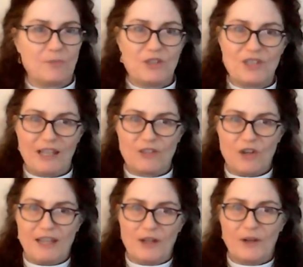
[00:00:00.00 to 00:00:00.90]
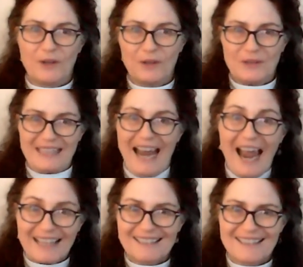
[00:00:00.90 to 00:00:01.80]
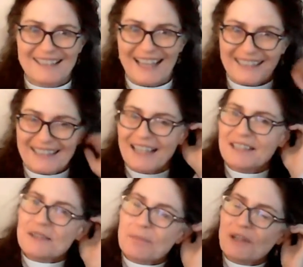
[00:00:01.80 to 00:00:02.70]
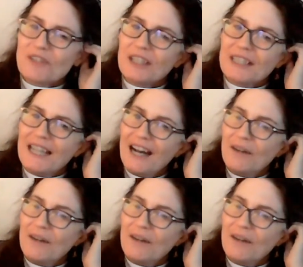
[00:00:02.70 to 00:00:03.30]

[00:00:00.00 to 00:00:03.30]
She's like trying to herd cats, like that expression,